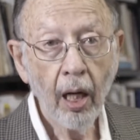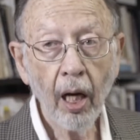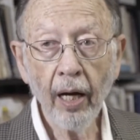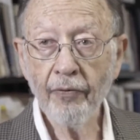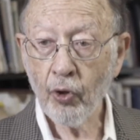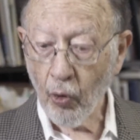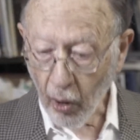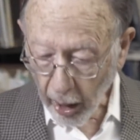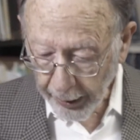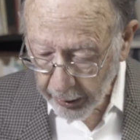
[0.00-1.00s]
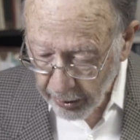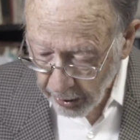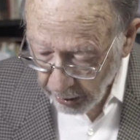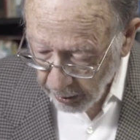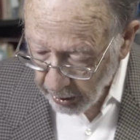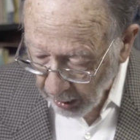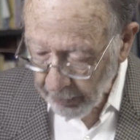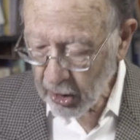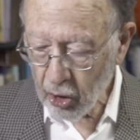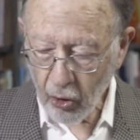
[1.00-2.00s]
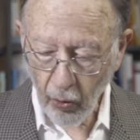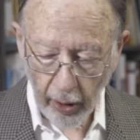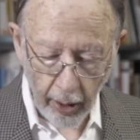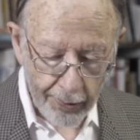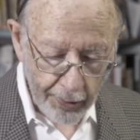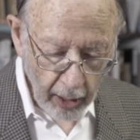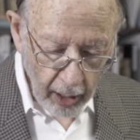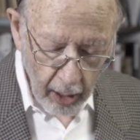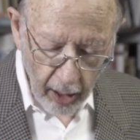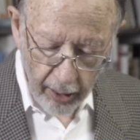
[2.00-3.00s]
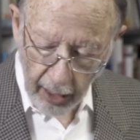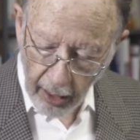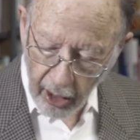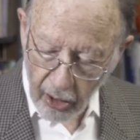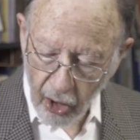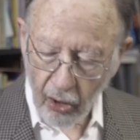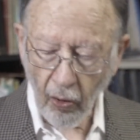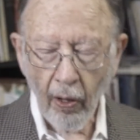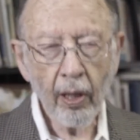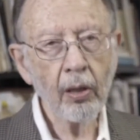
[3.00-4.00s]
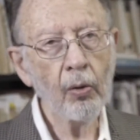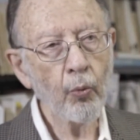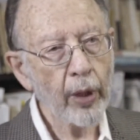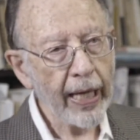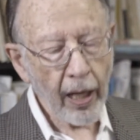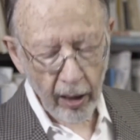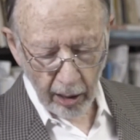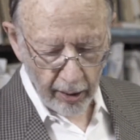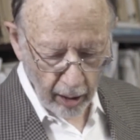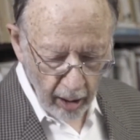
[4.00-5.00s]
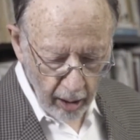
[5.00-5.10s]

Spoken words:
I've tried to demonstrate that historical reality